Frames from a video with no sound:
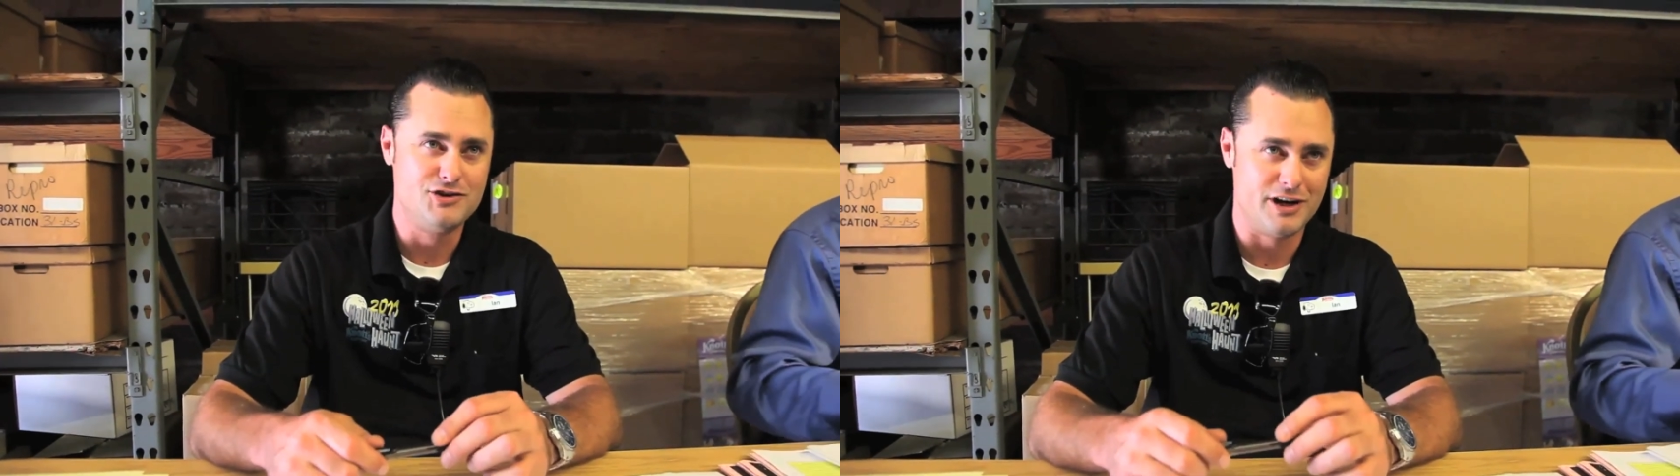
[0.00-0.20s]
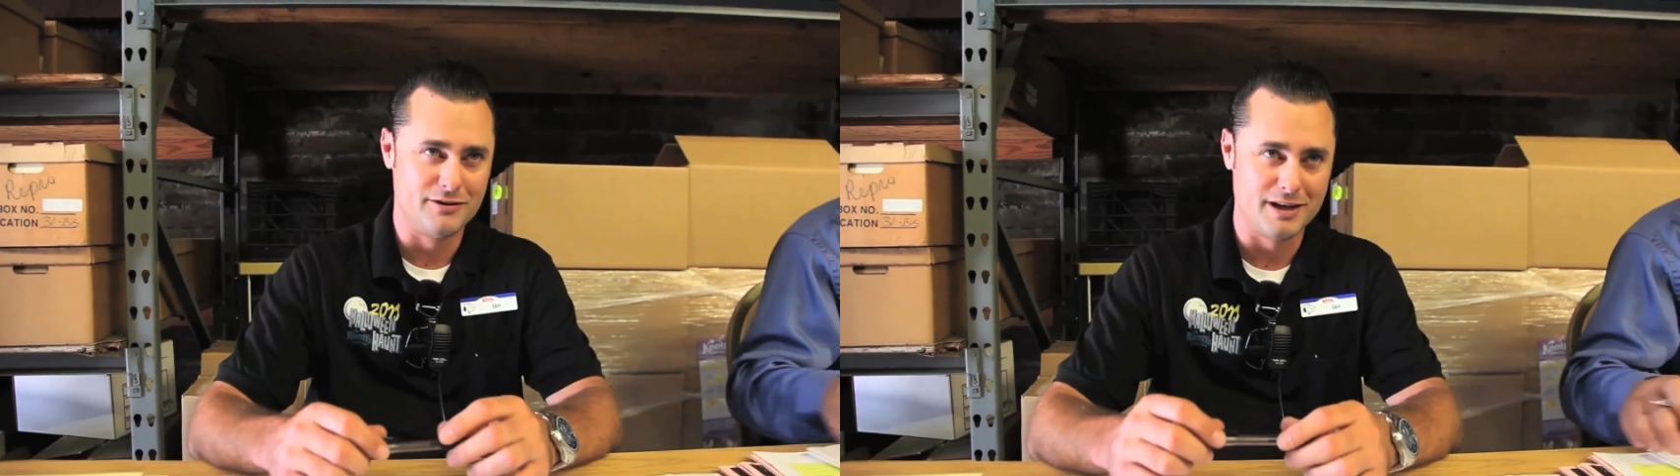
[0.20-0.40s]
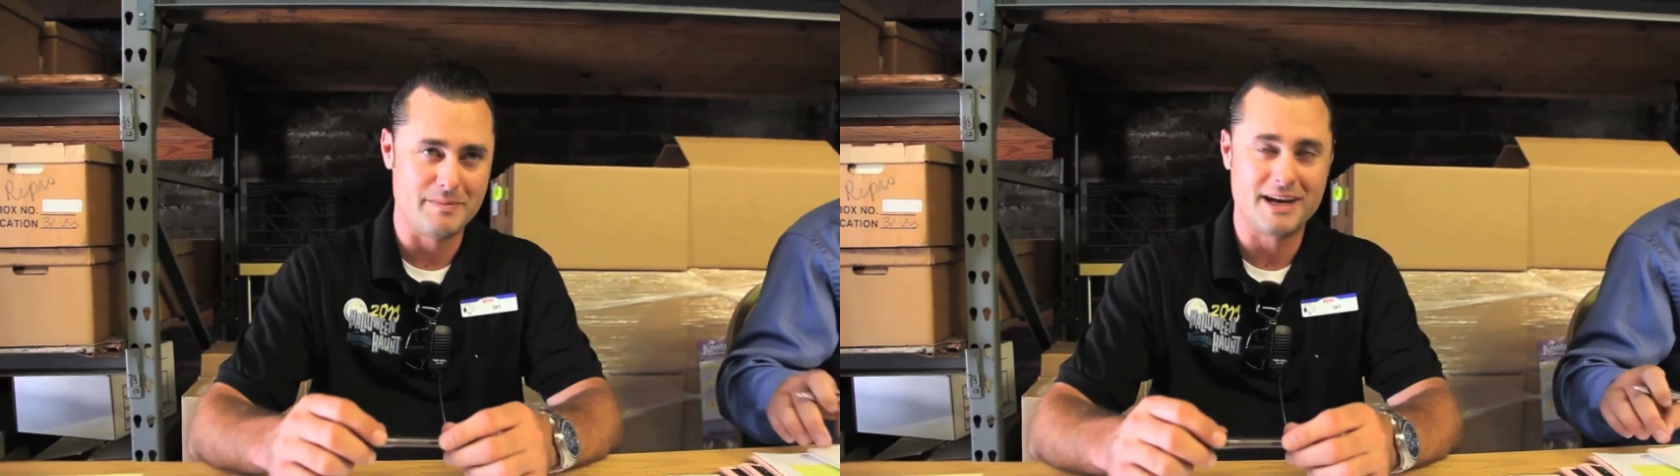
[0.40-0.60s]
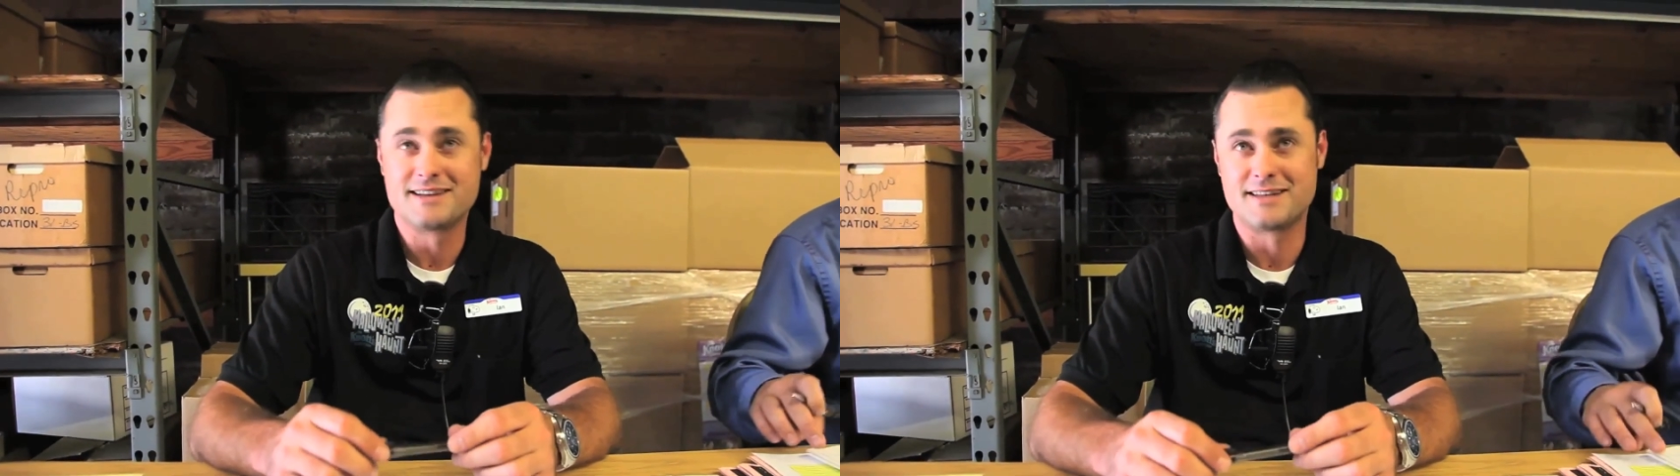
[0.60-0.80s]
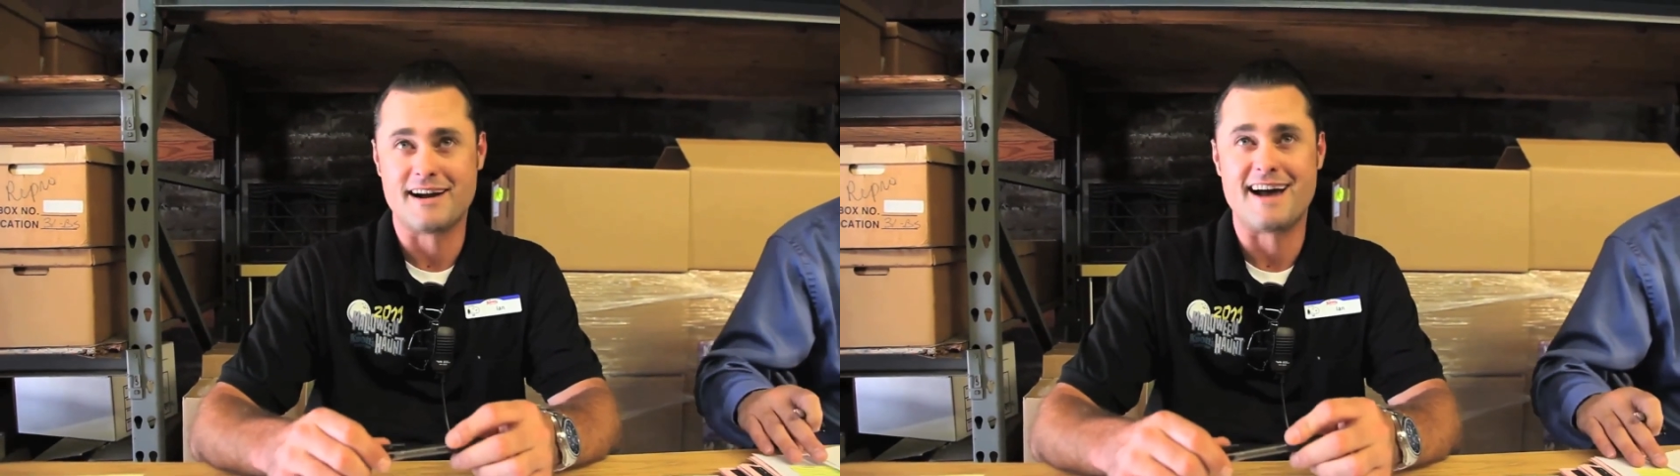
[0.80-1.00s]
generally
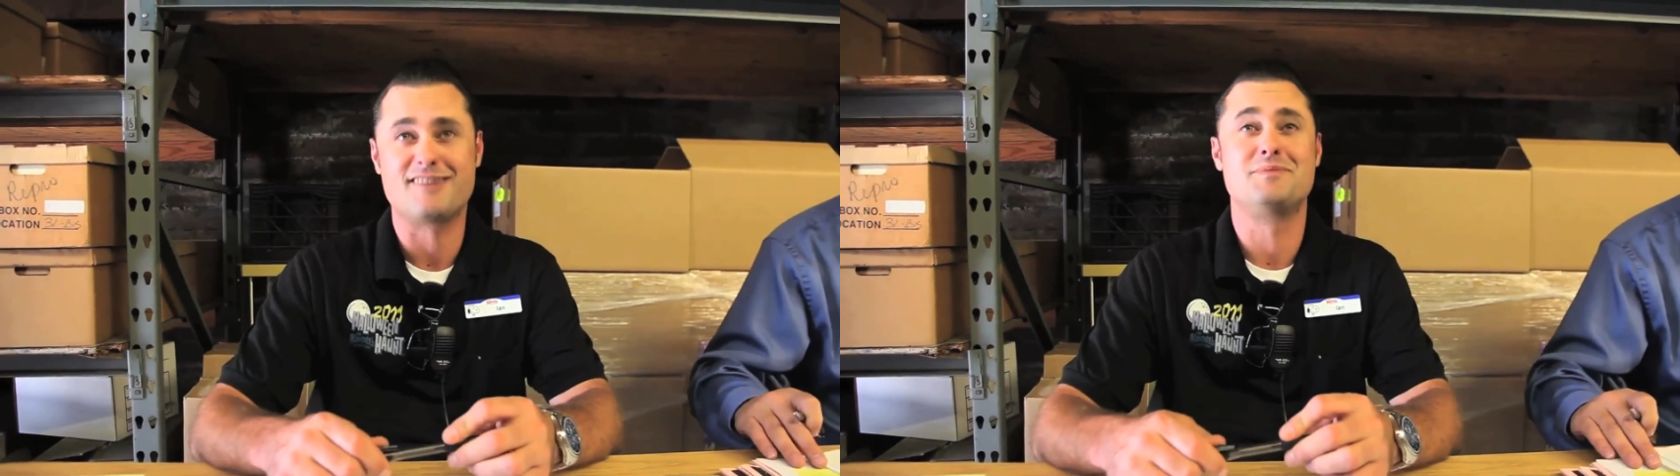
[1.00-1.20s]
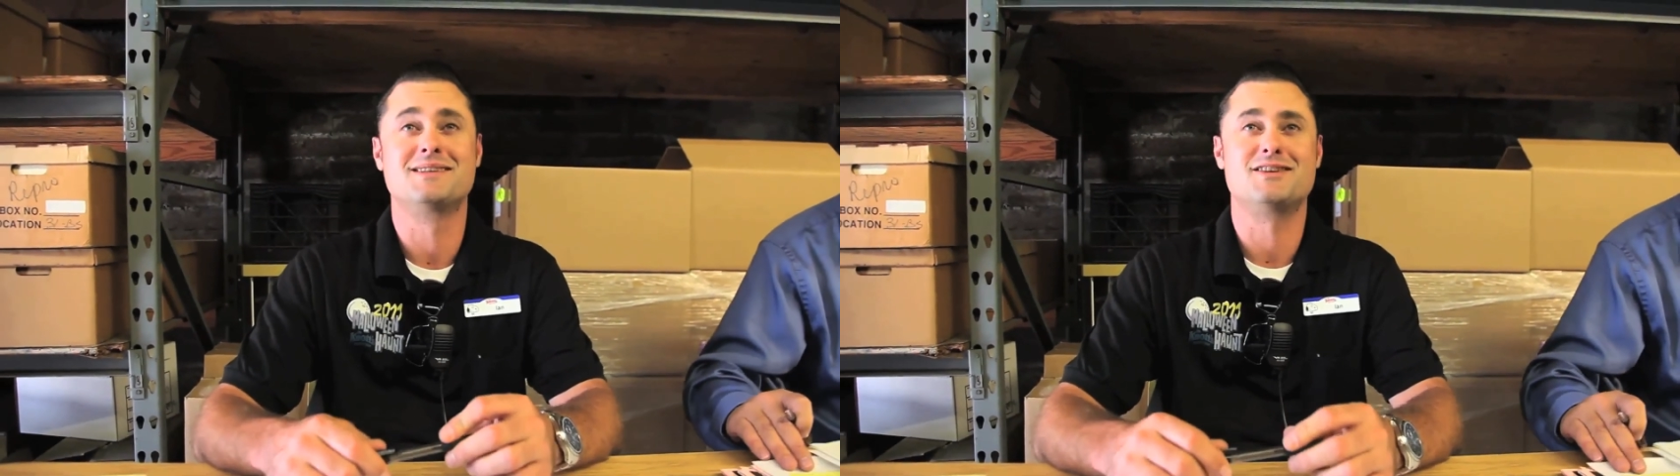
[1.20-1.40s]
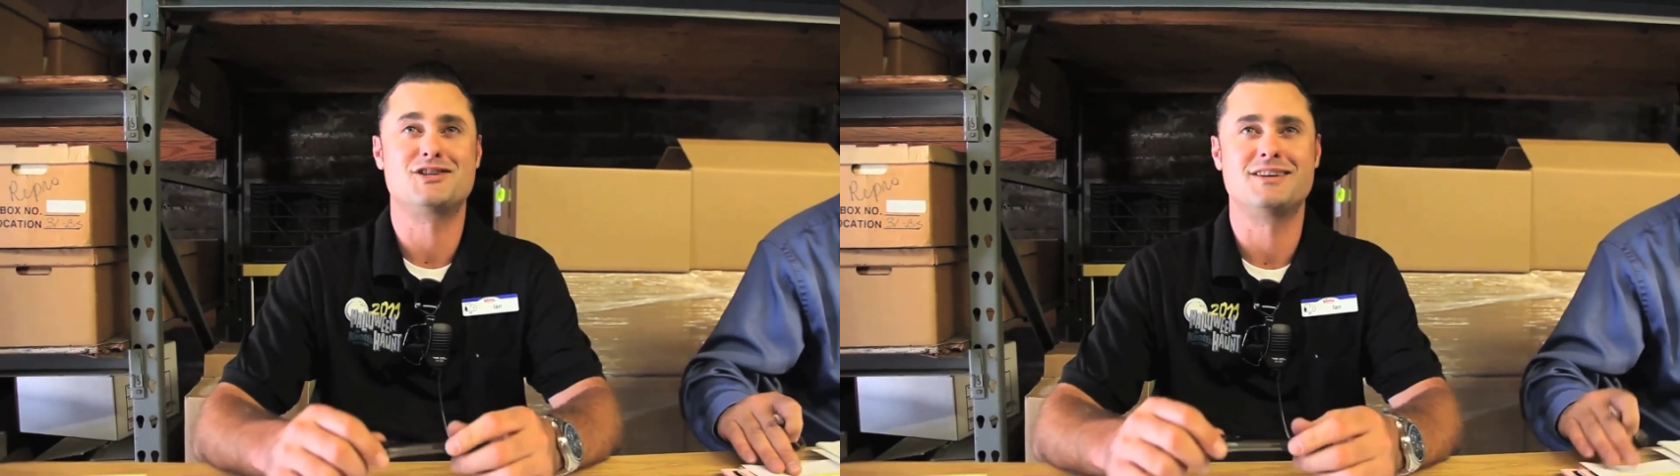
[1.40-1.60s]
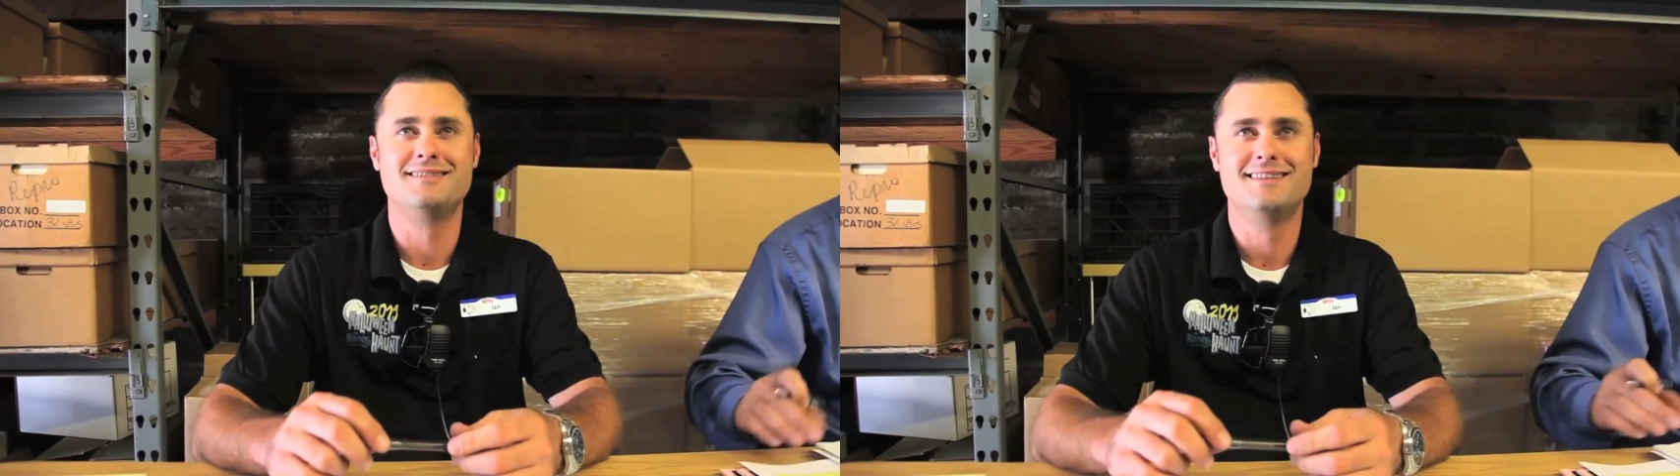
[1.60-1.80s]
because they're out of position.